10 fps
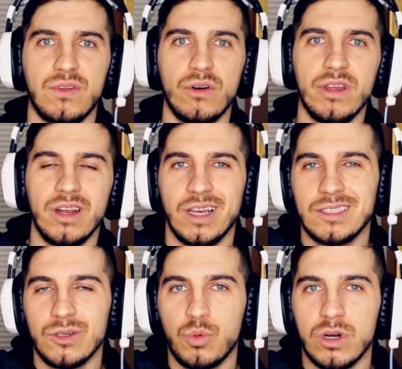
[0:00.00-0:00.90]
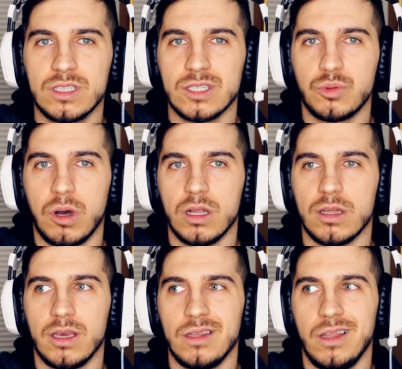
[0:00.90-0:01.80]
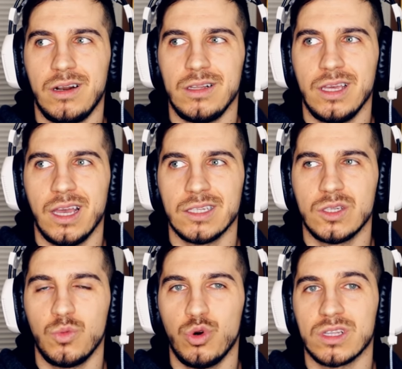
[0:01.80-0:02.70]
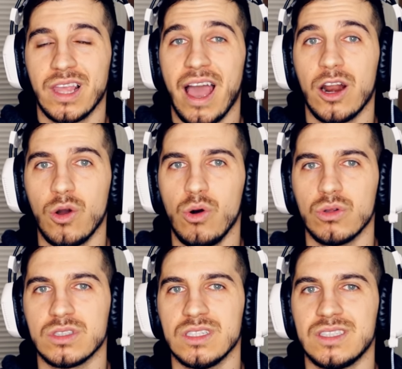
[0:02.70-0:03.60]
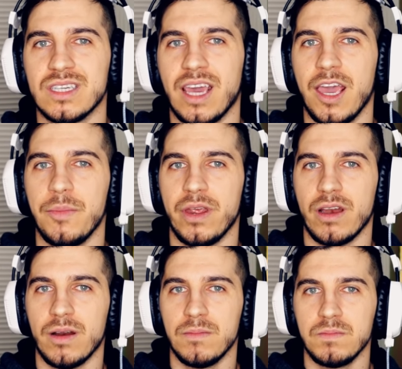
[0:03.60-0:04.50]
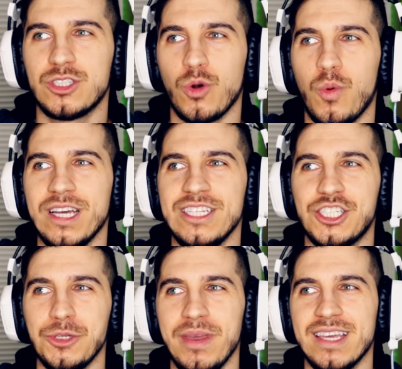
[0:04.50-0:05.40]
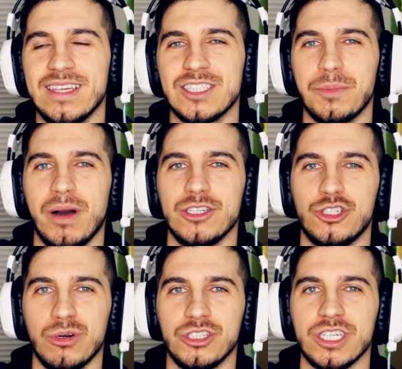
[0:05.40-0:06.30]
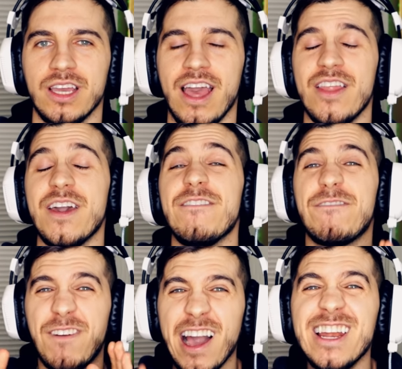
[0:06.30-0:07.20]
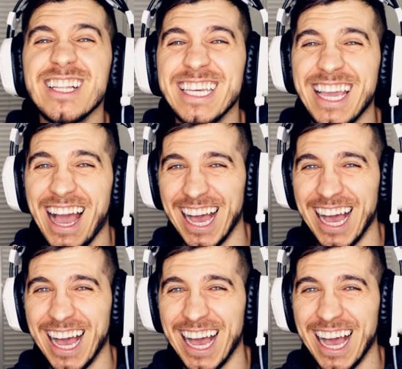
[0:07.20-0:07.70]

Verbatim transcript: Florian hasn't worked as well. He literally hasn't worked at all since he came here. So why did she make this about Georgi? They finally